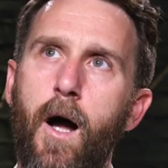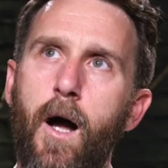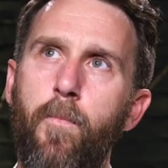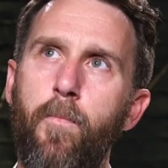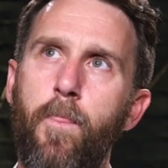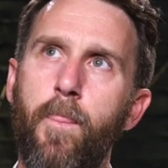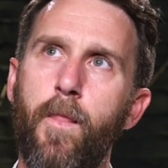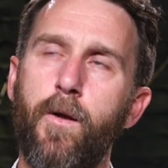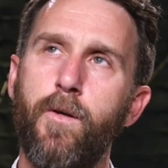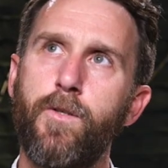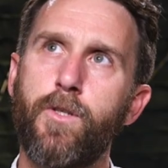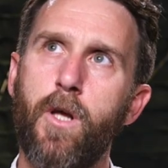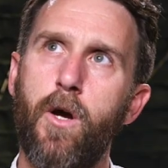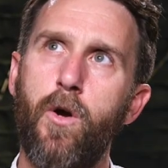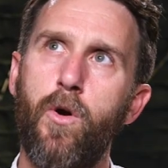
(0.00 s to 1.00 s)
Um,
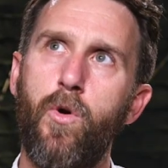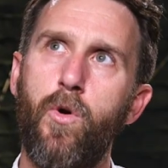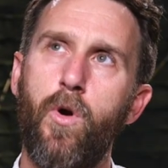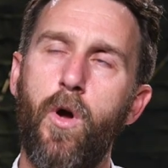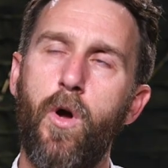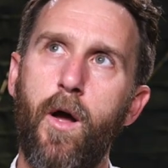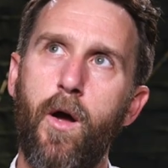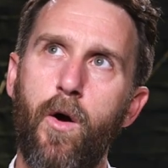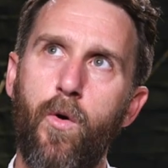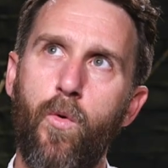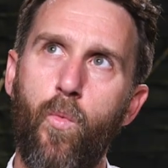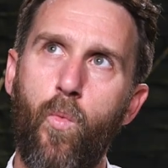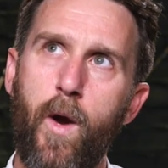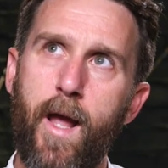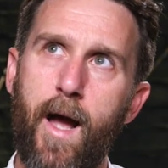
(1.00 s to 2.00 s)
so
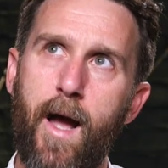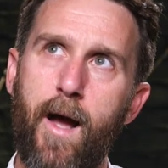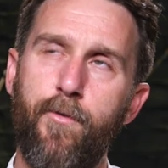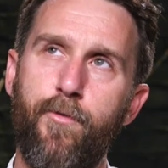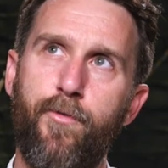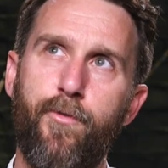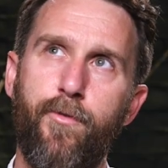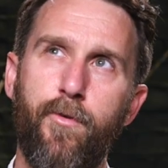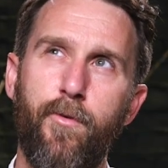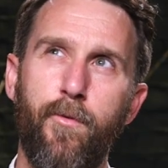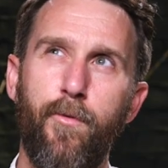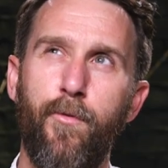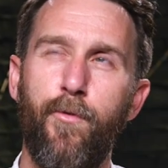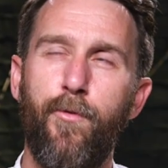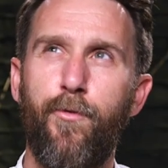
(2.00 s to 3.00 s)
we have
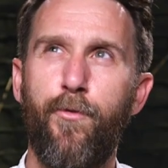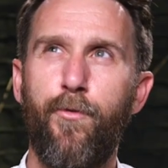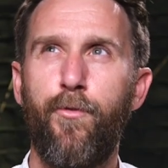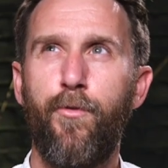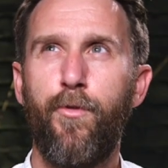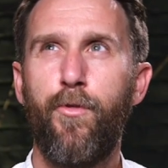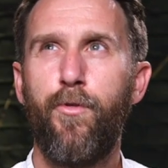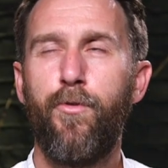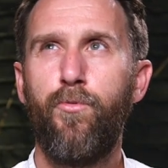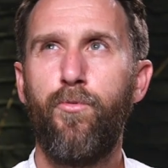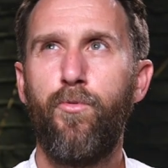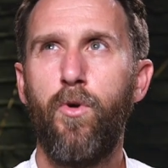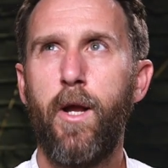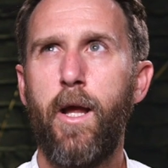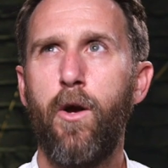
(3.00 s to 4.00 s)

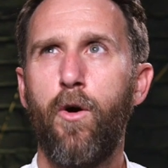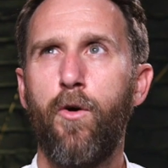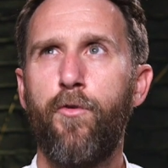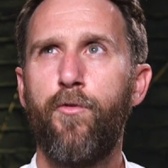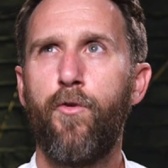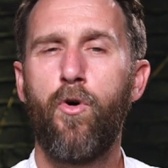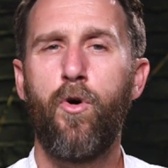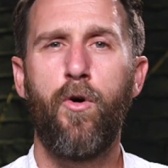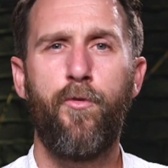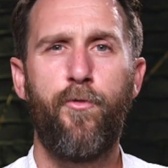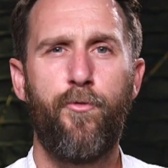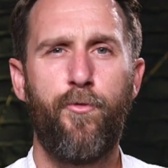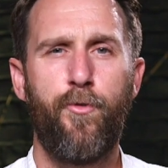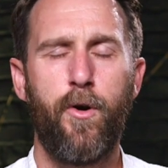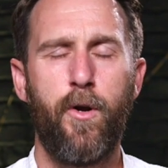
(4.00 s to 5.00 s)
three or four.
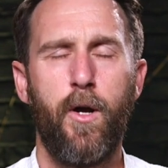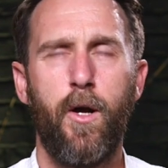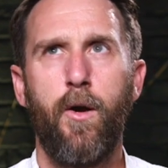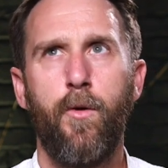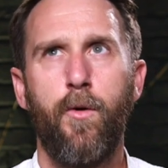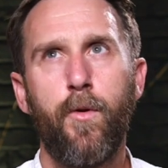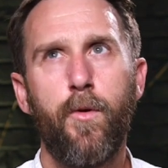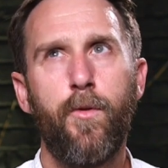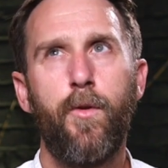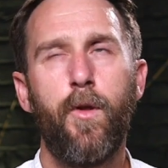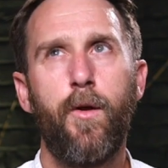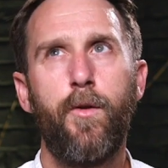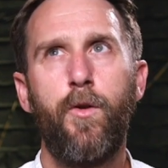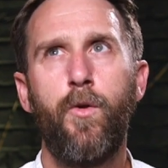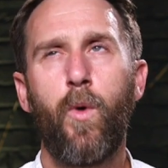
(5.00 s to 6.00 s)
Fr-
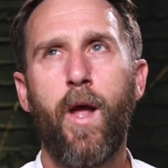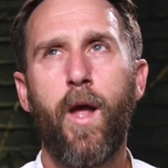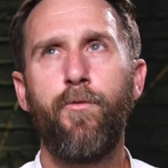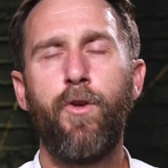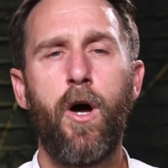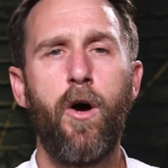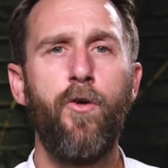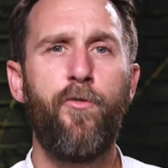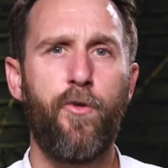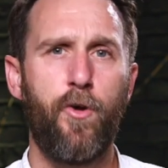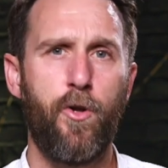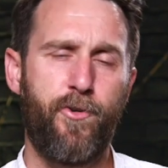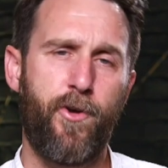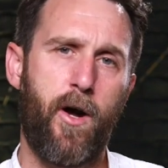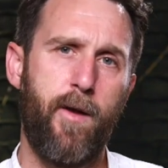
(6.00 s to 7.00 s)
we have no
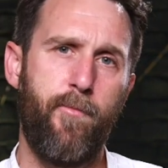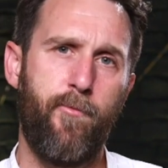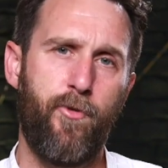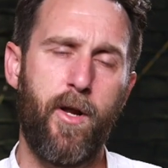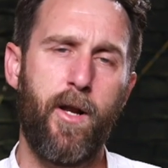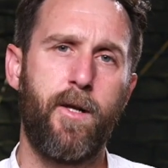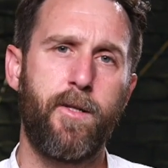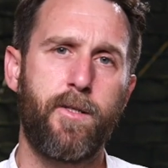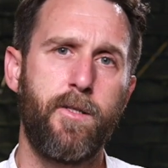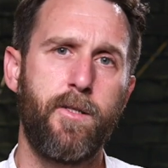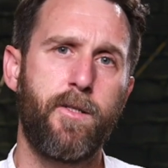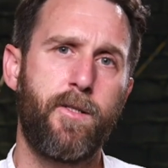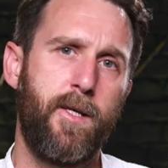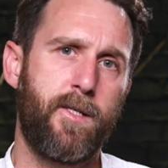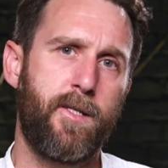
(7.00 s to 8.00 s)
full-time
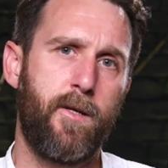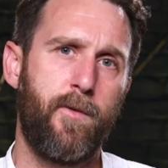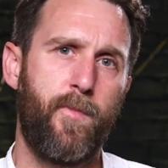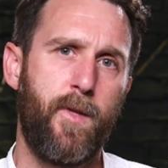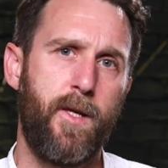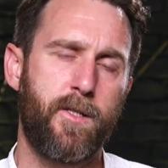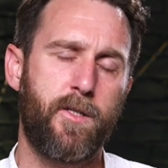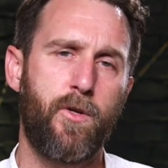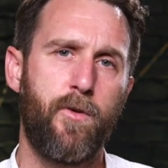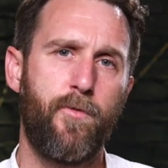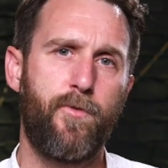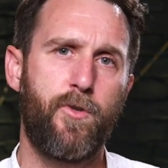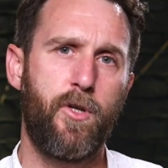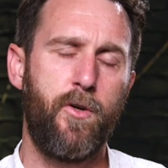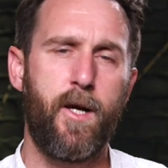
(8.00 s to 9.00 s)
freelancers. These are these are sort
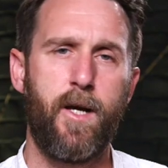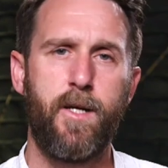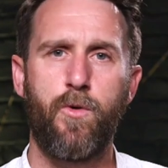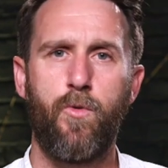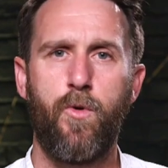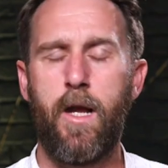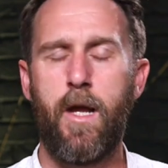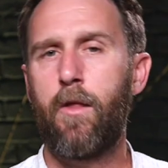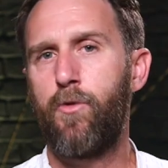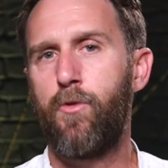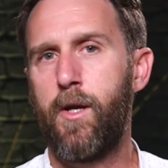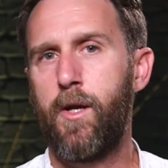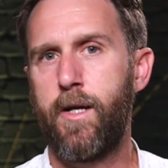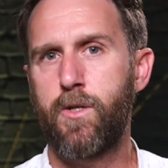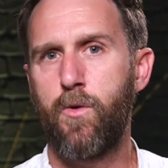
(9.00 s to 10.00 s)
of two days a week,
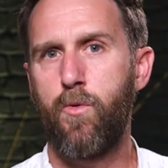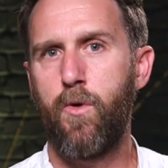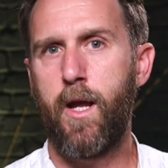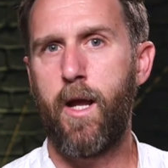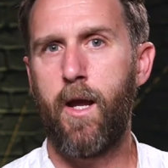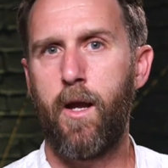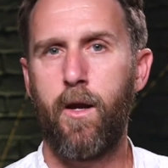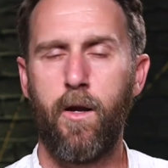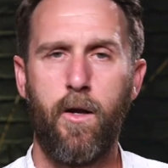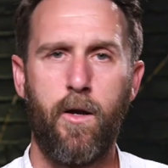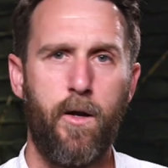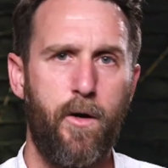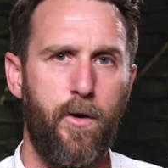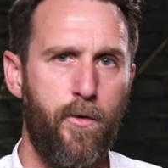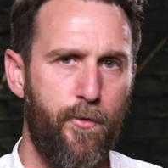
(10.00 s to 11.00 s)
three days a week,
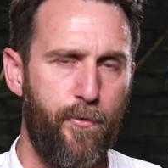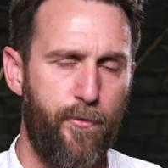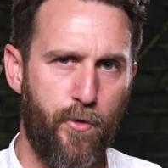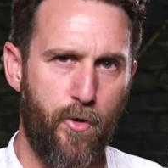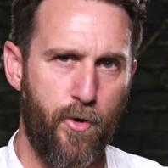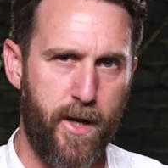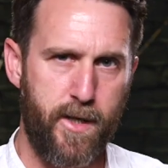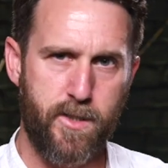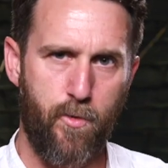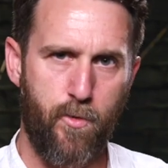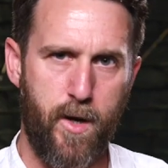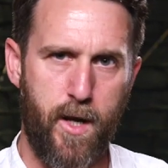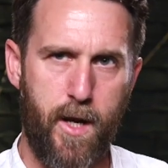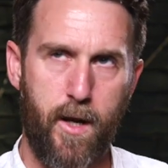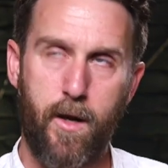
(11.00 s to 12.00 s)
four days a
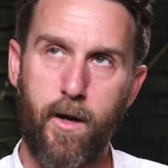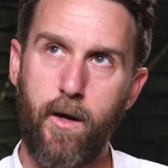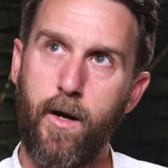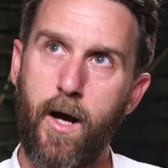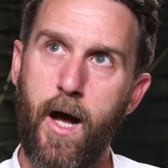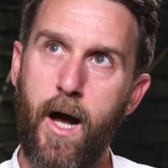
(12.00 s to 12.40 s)
week.